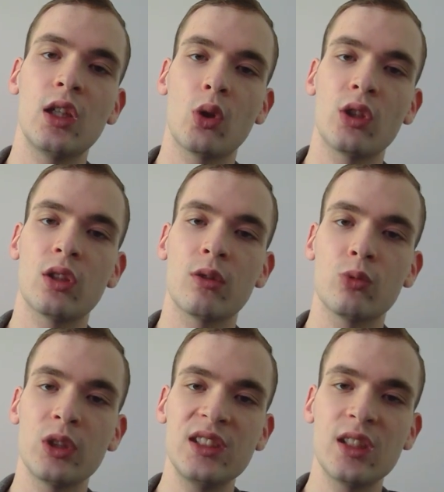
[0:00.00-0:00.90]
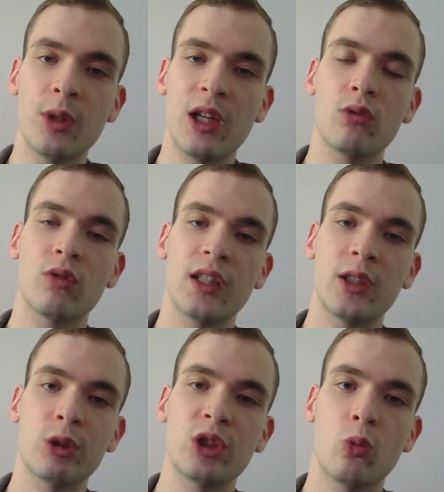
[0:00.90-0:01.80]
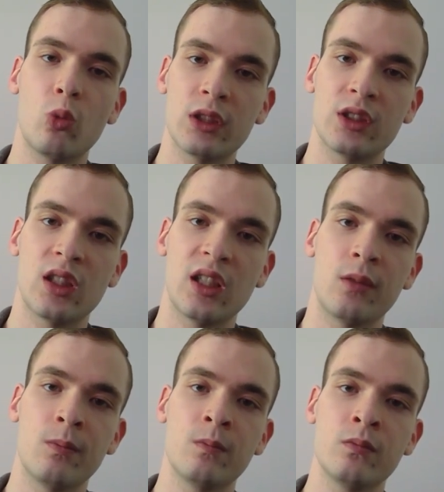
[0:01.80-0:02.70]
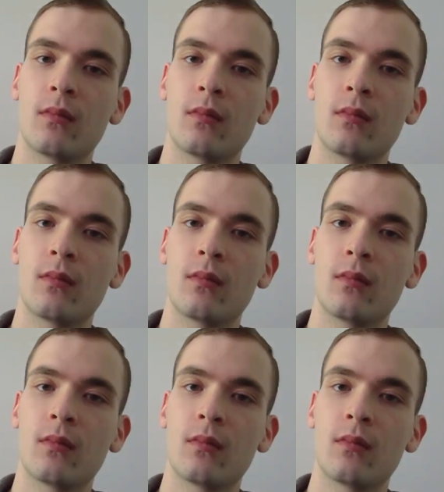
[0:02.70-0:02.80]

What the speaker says: in order to resummon out Relinquished once again.